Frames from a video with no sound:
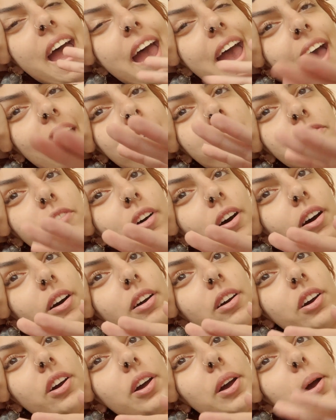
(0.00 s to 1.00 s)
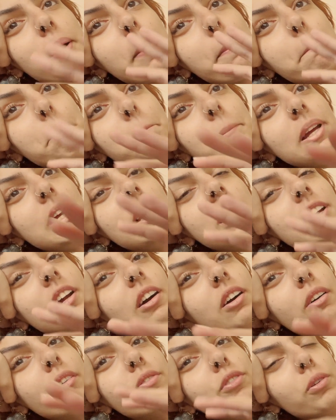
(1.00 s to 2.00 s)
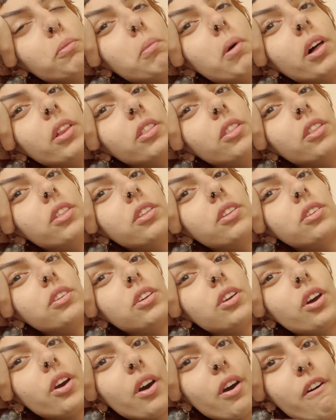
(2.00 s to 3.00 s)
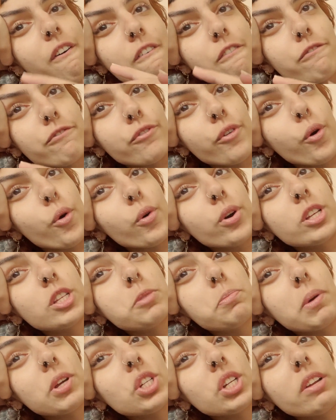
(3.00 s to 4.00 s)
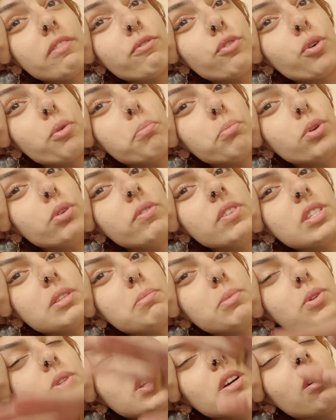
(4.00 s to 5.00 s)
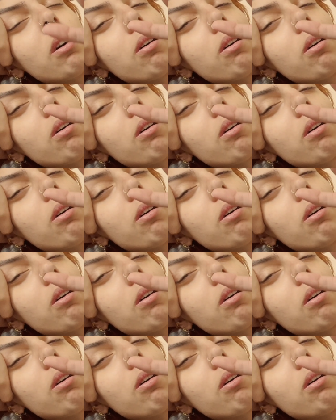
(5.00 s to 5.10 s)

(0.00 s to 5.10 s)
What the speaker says: ever media of the month, for especially for movies and music.